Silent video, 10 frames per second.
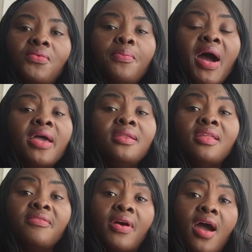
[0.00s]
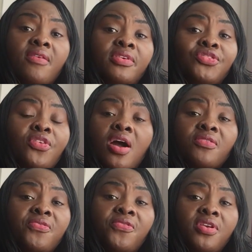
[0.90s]
We might never have a
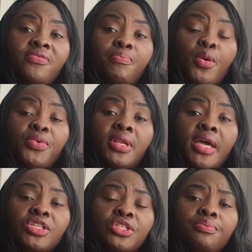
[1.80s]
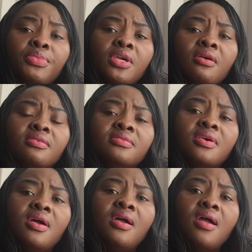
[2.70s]
drug-free population because,
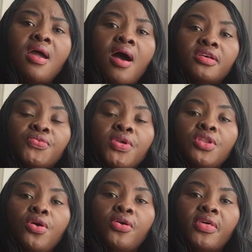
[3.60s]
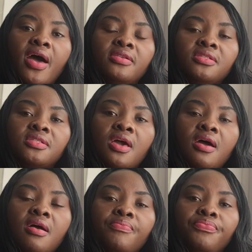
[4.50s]
as we know that
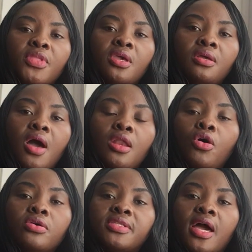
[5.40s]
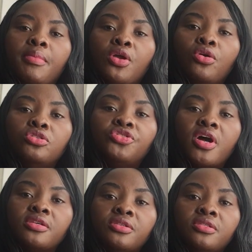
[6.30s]
a long time ago,
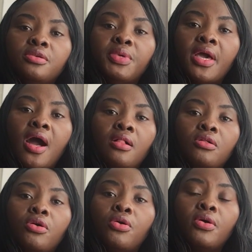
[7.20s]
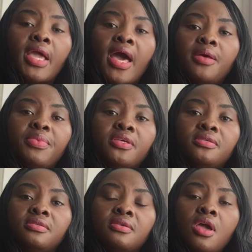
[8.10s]
drugs used to be alcohol,
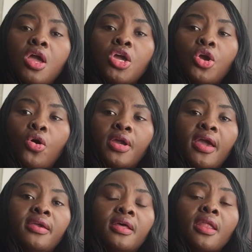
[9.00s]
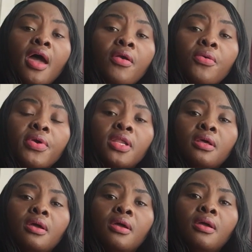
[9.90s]
cannabis, cocaine, and heroin.